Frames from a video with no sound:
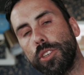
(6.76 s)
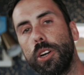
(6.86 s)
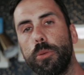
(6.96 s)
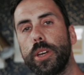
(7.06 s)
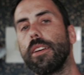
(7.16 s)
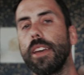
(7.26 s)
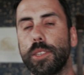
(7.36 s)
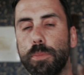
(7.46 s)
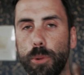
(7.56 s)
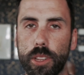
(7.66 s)
So we
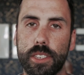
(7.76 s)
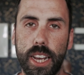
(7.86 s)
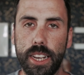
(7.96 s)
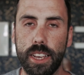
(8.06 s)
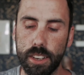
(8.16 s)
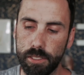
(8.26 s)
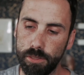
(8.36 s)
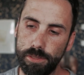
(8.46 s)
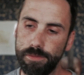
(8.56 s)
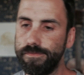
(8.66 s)
explore this idea
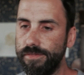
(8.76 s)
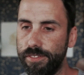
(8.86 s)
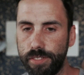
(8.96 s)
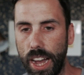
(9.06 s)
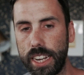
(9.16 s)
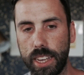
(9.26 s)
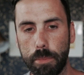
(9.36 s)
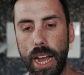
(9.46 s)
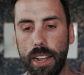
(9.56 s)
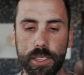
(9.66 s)
of finding a
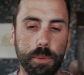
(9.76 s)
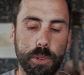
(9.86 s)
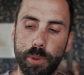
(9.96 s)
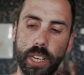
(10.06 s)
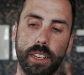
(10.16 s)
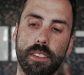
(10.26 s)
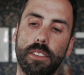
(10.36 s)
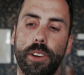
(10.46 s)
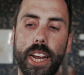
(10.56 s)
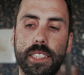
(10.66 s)
balance between
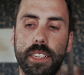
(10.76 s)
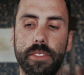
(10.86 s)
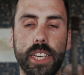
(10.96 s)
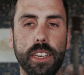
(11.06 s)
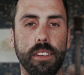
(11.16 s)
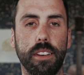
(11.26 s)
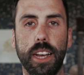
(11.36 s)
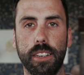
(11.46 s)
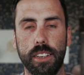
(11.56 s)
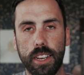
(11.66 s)
creativity
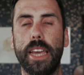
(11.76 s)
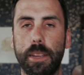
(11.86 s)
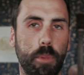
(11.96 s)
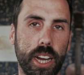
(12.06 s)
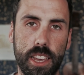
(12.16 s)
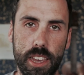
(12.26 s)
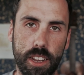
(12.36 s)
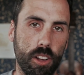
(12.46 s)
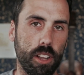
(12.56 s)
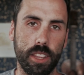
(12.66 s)
and making money
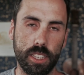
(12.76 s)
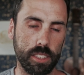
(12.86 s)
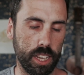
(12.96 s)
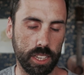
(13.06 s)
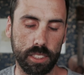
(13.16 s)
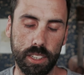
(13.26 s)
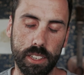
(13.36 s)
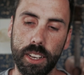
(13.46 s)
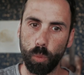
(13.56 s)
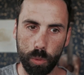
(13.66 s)
and all of these things.
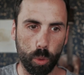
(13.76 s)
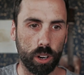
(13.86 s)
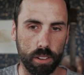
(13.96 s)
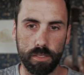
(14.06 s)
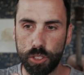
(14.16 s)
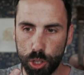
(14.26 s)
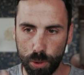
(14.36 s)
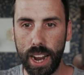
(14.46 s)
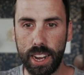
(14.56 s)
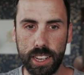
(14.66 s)
And when we're
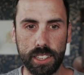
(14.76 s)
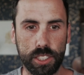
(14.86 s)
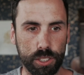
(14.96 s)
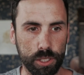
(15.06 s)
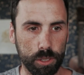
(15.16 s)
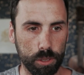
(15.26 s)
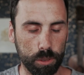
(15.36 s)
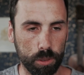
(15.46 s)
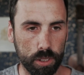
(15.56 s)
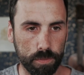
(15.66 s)
trying
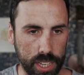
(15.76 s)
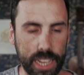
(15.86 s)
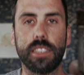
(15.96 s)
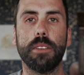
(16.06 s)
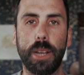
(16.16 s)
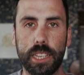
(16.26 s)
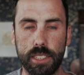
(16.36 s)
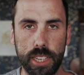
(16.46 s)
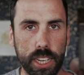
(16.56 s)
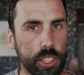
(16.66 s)
to get
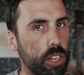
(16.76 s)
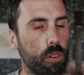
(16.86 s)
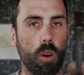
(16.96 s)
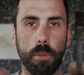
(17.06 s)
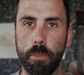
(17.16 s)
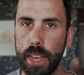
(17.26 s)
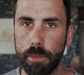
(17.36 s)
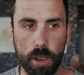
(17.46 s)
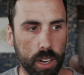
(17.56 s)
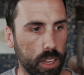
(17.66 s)
somebody's attention or
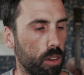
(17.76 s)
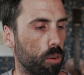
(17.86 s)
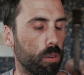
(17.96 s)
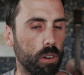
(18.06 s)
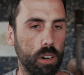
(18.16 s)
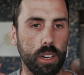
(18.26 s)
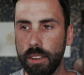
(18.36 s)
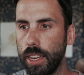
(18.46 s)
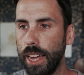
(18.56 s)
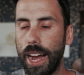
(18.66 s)
make money or
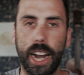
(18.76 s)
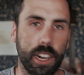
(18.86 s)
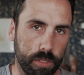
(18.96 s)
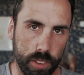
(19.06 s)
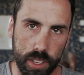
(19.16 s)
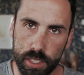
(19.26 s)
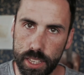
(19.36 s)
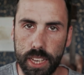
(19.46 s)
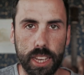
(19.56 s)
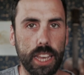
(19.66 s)
get hired for this
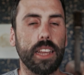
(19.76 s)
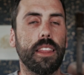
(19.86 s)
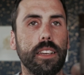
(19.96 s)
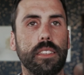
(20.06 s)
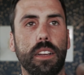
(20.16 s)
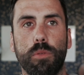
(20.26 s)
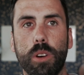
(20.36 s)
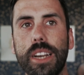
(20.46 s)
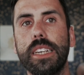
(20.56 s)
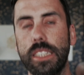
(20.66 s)
thing, any of that stuff,
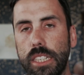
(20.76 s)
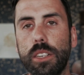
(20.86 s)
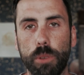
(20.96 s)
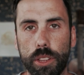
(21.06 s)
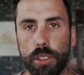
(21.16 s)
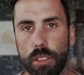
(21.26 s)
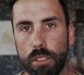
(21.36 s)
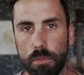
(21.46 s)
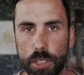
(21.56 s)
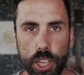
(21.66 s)
we're gonna deal with
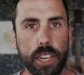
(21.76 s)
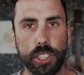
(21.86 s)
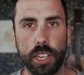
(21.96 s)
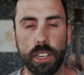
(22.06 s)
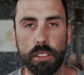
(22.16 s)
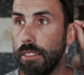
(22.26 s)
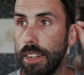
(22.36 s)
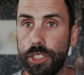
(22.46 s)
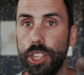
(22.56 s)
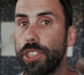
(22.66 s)
rejection.
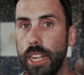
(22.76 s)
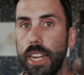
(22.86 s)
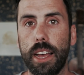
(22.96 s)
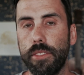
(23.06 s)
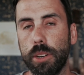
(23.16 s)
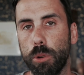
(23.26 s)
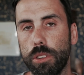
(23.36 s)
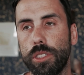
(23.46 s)
It's just inevitable.